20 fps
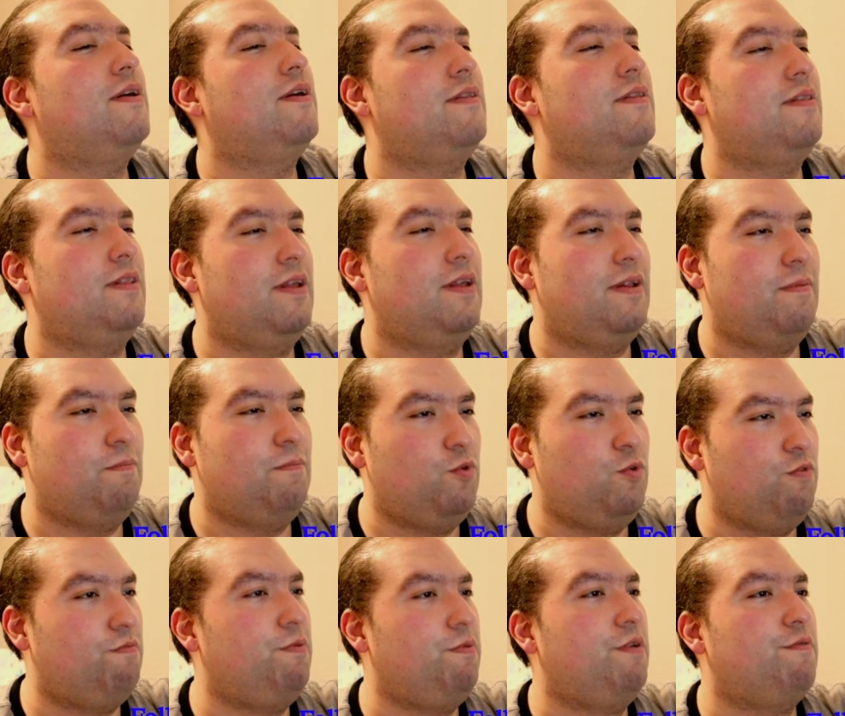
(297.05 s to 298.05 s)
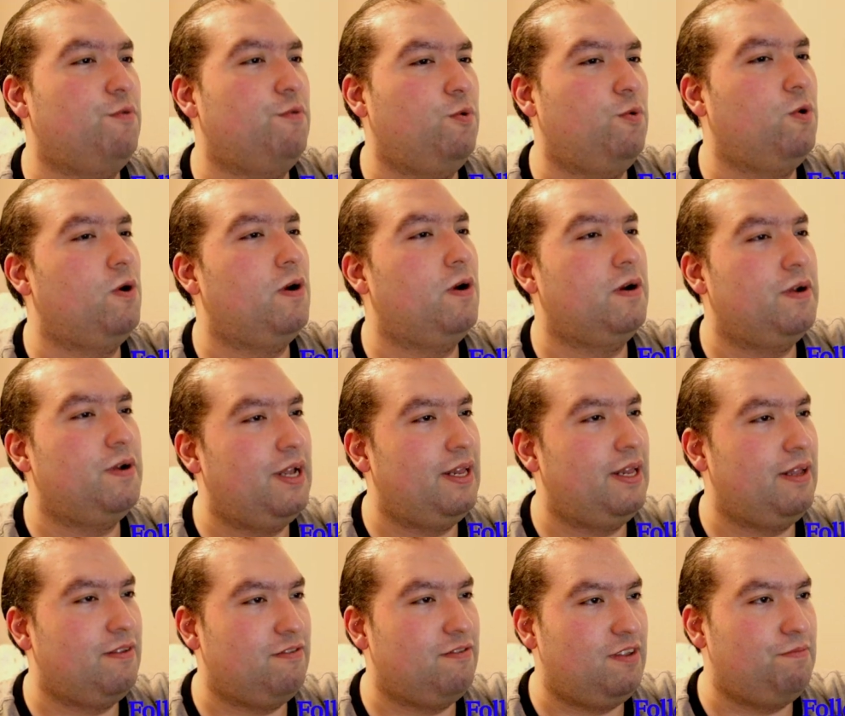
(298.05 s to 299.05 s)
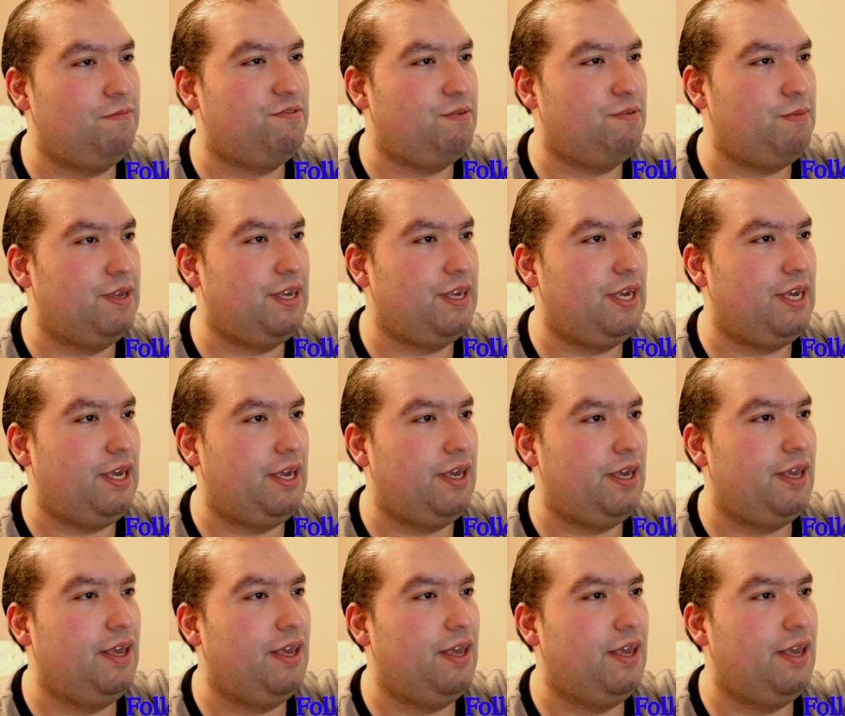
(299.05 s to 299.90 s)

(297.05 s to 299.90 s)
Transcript: the move before, and it seems to be key.